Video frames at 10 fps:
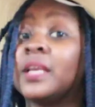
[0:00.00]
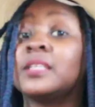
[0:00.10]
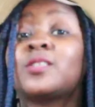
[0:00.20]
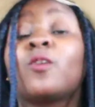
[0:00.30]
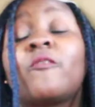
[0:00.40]

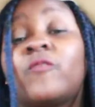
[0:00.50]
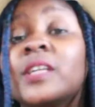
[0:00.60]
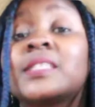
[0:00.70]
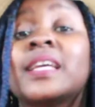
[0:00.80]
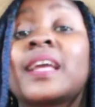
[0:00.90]
So the
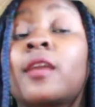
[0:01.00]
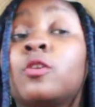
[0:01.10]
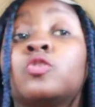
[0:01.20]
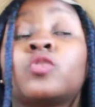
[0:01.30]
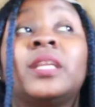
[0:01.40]
first thing I
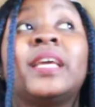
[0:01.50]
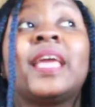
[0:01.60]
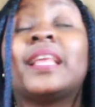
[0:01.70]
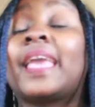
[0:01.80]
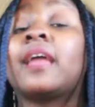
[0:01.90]

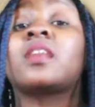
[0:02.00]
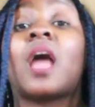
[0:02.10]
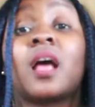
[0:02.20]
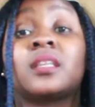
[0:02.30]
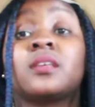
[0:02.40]
usually
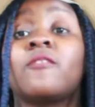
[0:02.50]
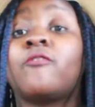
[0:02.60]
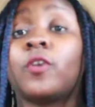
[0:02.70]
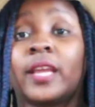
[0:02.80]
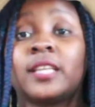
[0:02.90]
cannot
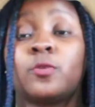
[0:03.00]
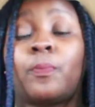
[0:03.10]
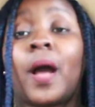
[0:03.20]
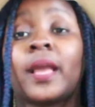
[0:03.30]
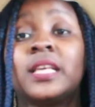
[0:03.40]
forget to
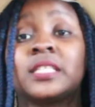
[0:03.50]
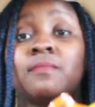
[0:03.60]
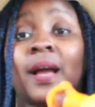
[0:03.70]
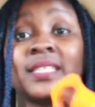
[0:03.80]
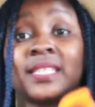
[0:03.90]
pack is
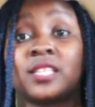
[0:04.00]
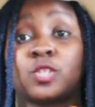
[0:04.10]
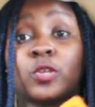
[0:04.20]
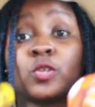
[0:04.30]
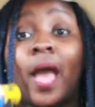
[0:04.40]
my
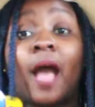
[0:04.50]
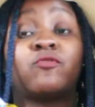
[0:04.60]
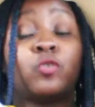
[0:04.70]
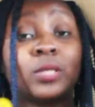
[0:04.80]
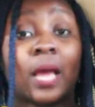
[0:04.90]
sunscreen. So I
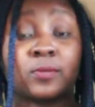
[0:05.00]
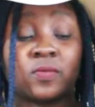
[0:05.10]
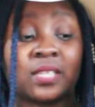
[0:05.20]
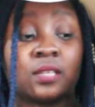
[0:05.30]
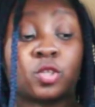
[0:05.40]
have two types of
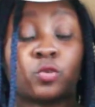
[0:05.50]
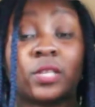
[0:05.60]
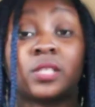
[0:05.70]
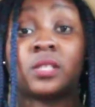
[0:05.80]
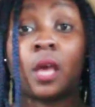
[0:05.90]

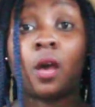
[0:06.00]
sunscreens.